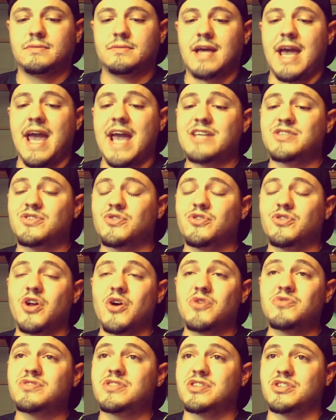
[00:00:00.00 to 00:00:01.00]
Hazel
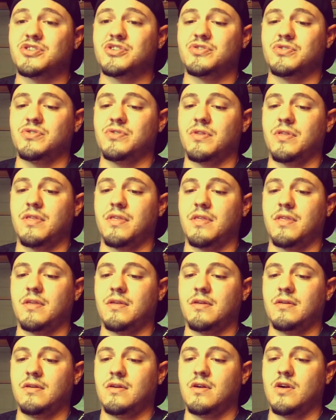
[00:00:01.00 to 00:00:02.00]
knows the truth.
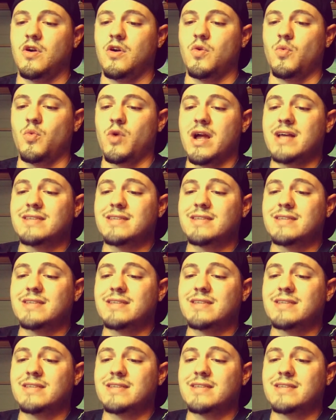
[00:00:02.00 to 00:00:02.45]
We're